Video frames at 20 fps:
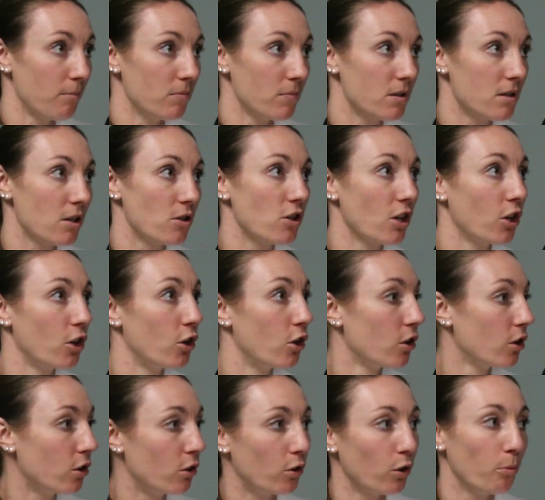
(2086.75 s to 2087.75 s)
such a
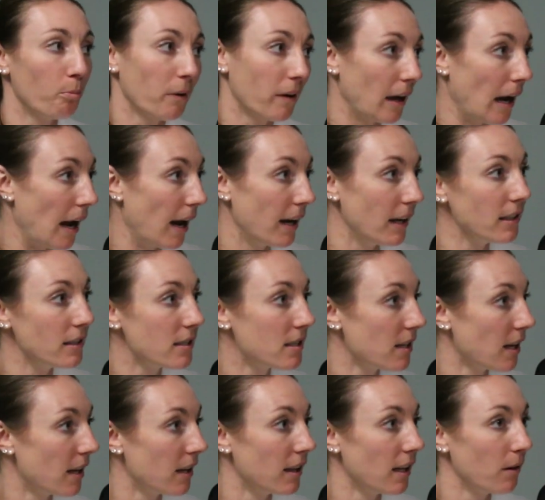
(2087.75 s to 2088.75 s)
good group of guys,
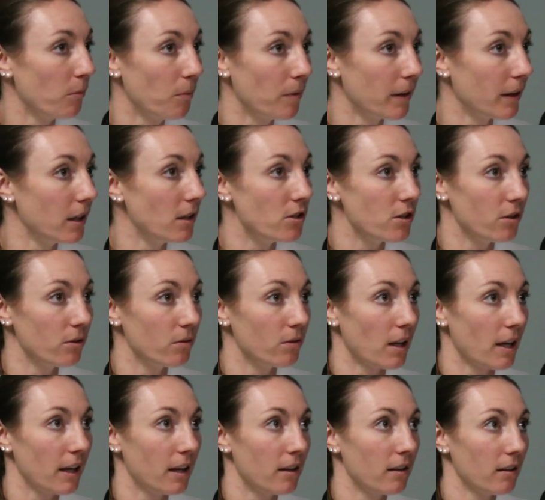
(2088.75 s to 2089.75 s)
and they really do
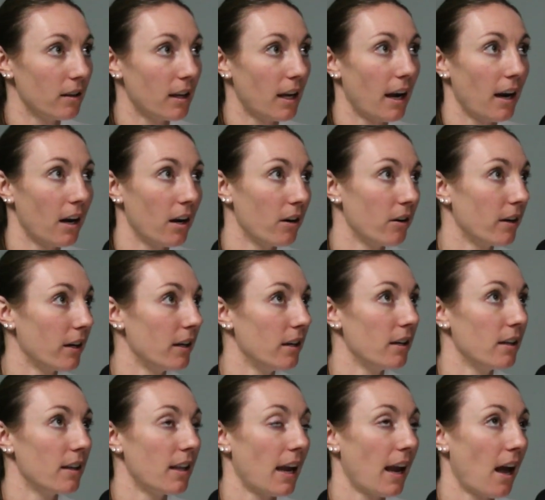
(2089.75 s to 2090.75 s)
like care,
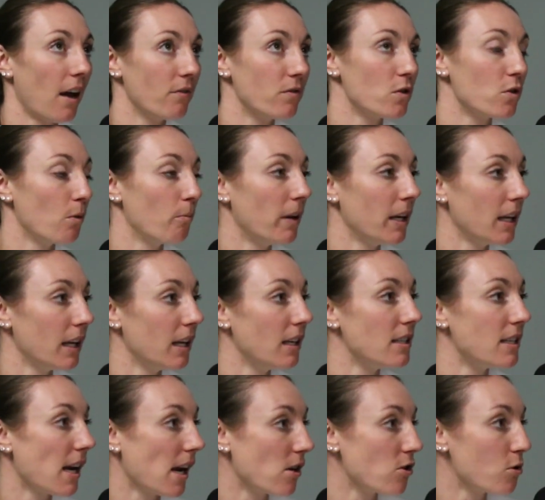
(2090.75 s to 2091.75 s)
and they have so many
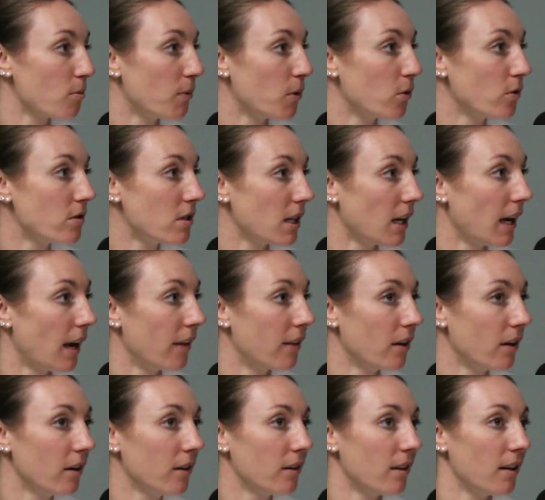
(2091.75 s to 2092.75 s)
intangibles
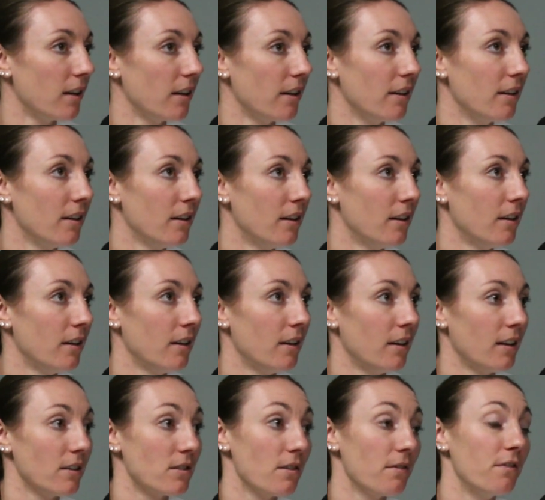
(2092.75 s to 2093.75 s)
together that
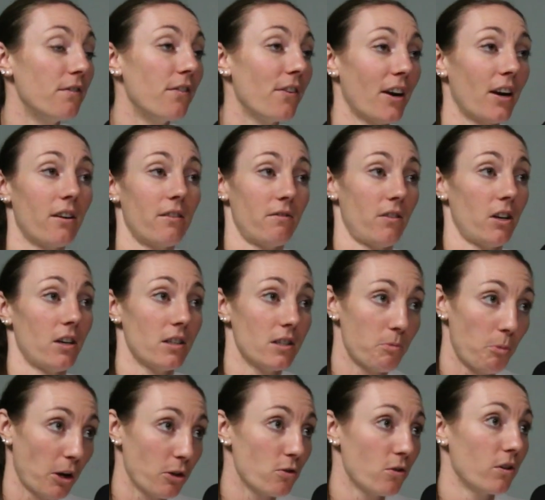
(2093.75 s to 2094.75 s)
it's a very, very
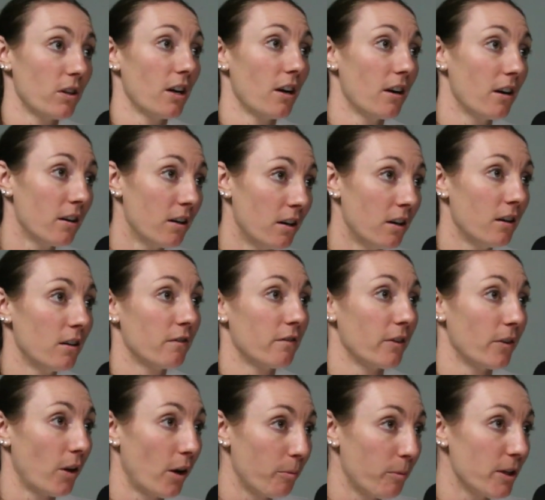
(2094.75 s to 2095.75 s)
special year
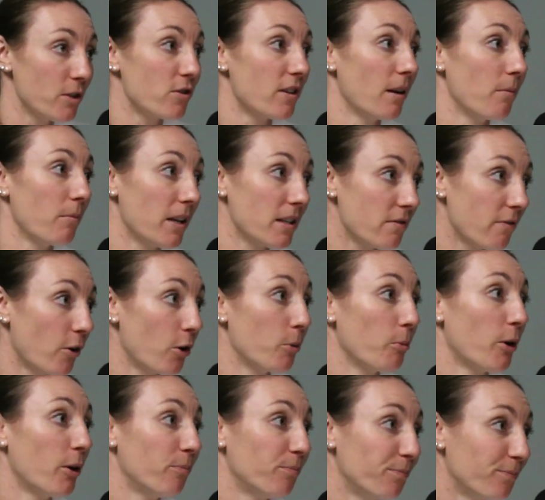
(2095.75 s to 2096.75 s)
for Long Beach State men's
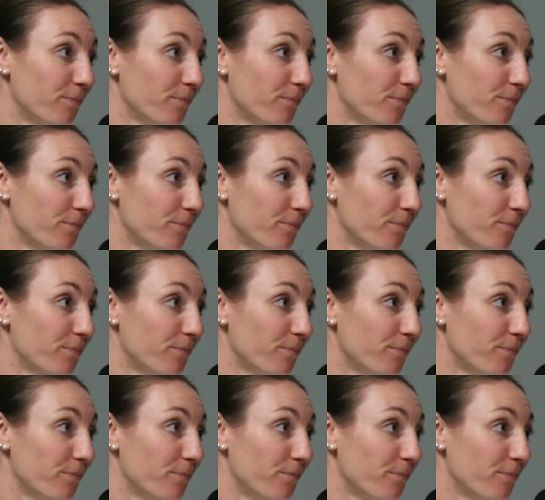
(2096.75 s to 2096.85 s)
volleyball.